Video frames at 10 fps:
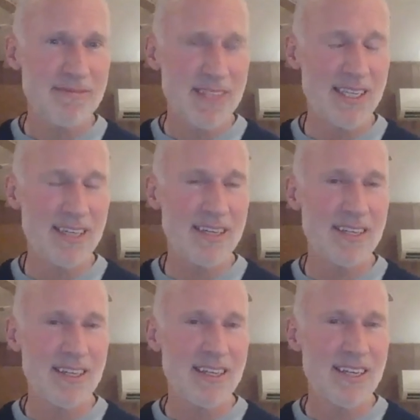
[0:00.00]
Yeah.
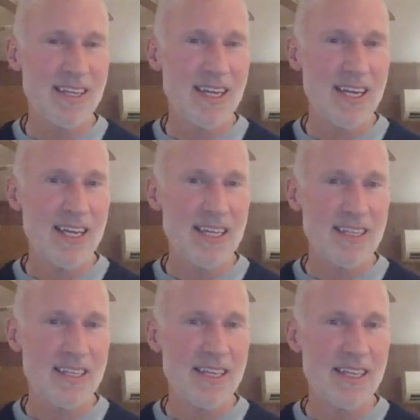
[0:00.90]

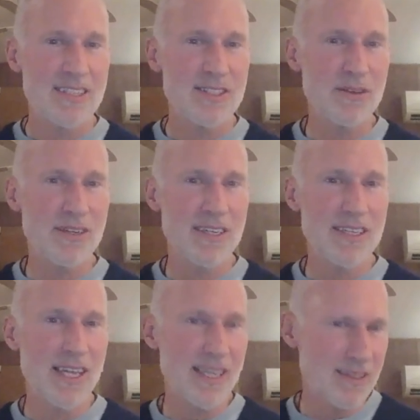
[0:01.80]
So,
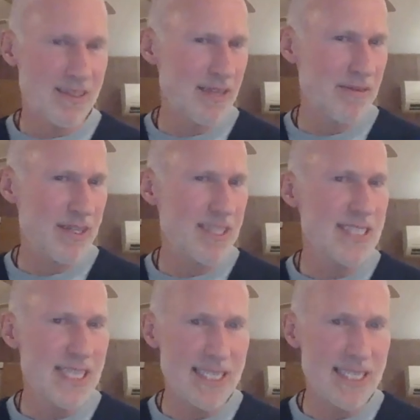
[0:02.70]
like uh,
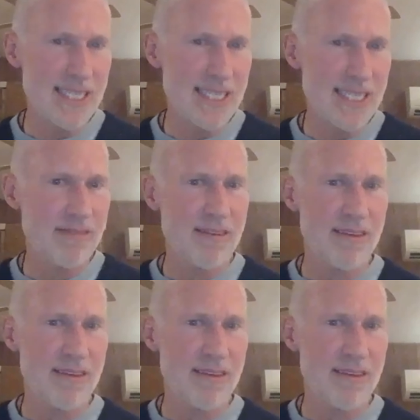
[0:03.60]
Steely Dan.